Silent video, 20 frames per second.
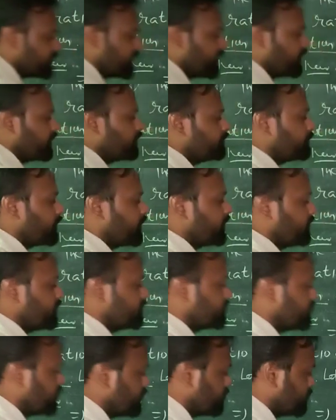second part
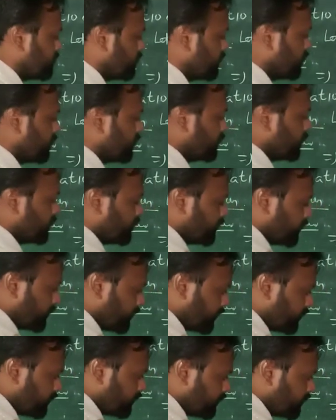is this.
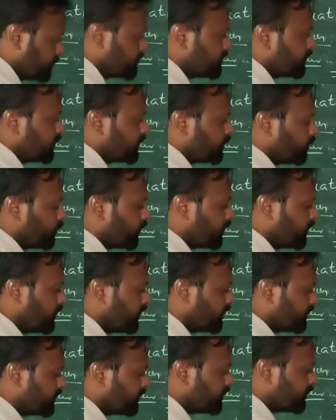Is a
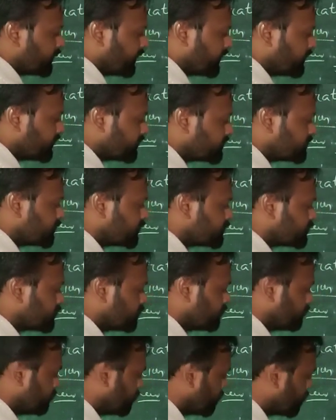quadrilateral can exist
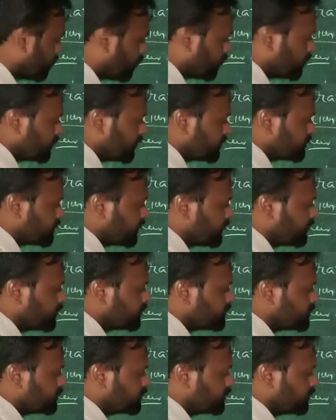with all these
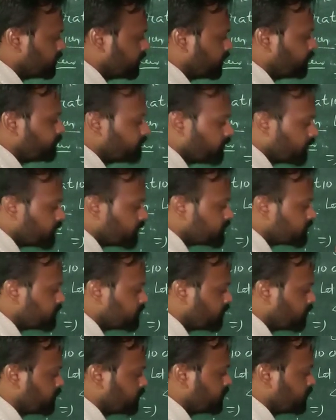angles? Of course
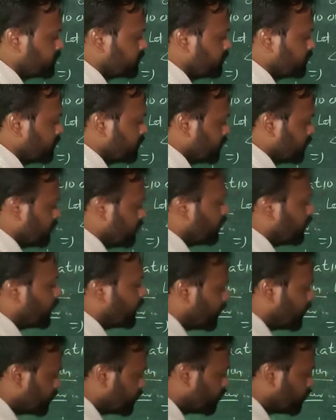not.
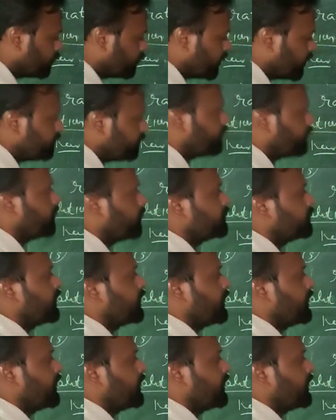Although we found